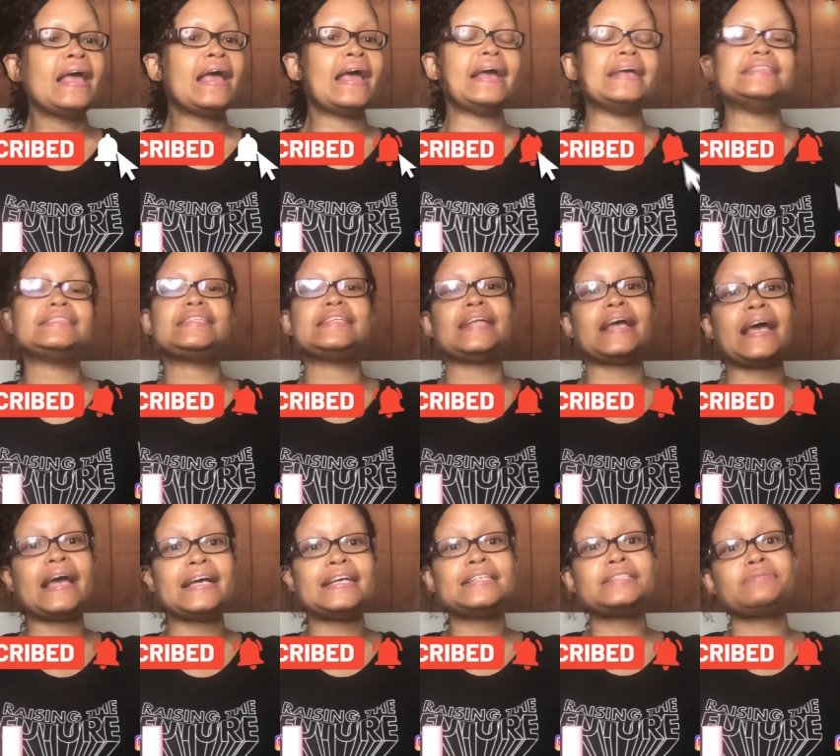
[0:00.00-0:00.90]
In
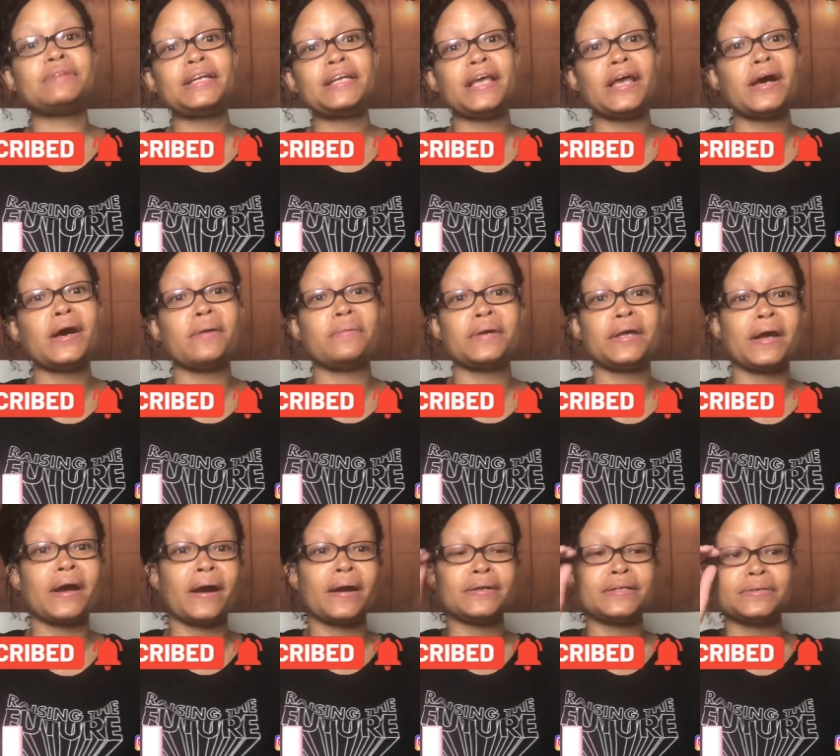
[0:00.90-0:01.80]
today's video, we
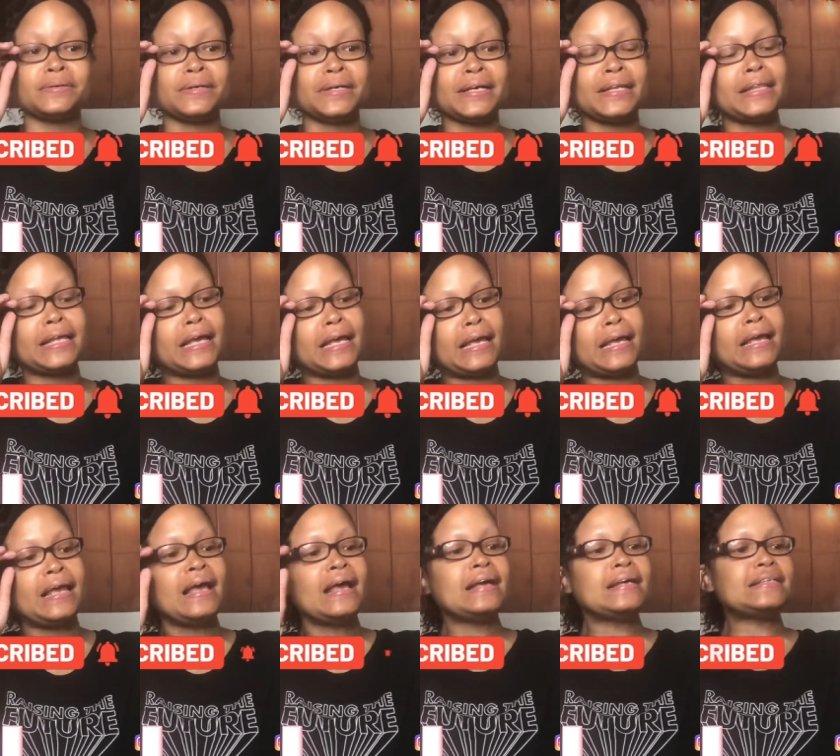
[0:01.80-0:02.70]
are doing
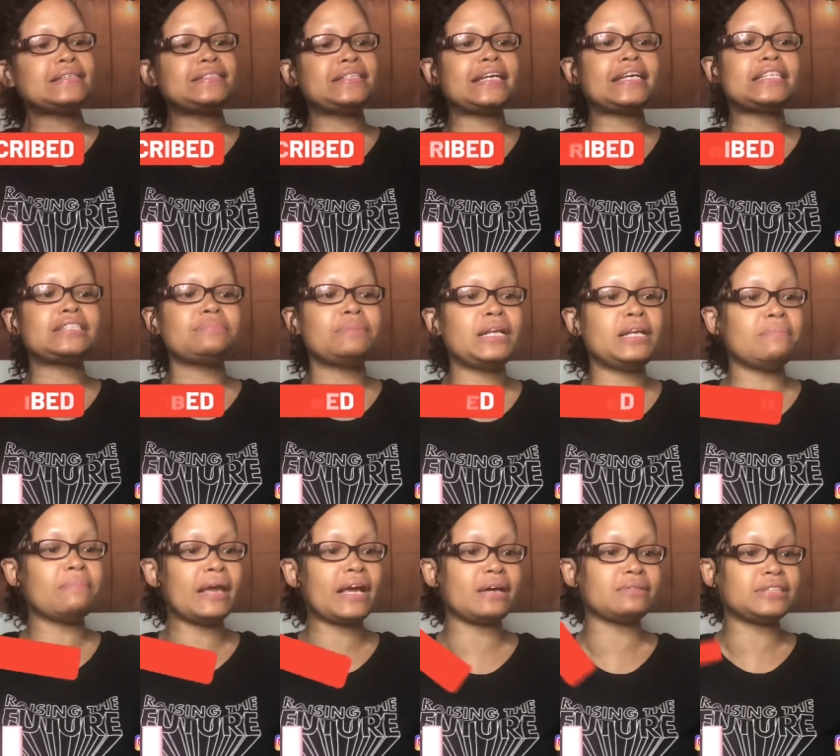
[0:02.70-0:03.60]
the six
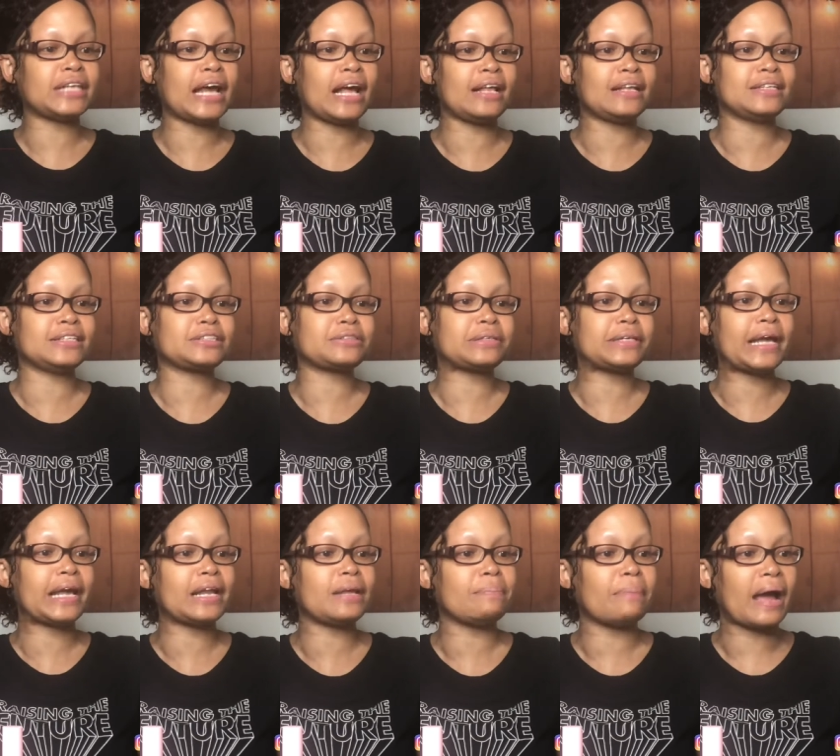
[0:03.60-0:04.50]
minute makeup challenge
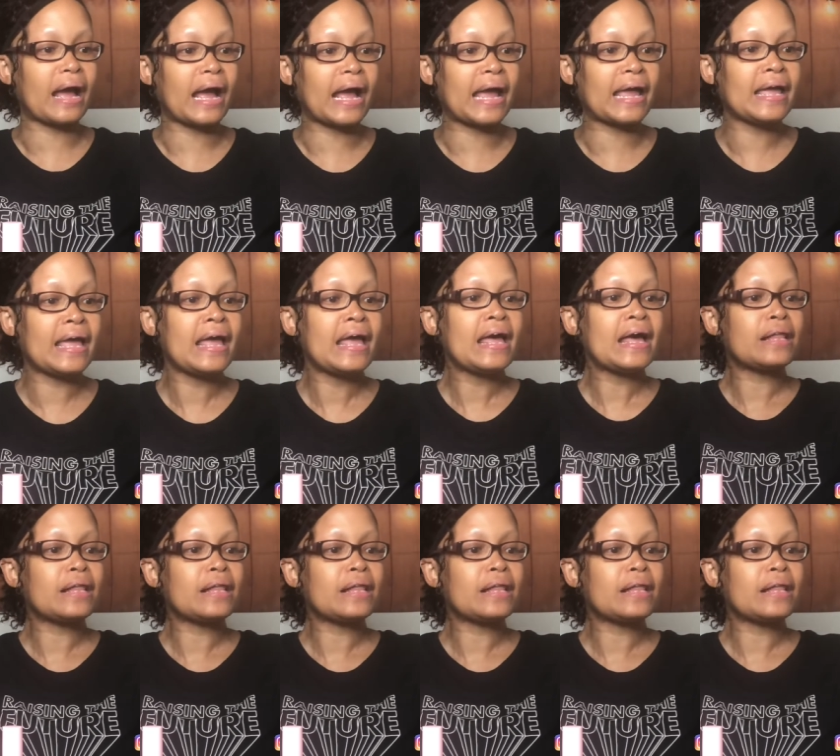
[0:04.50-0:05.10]
created by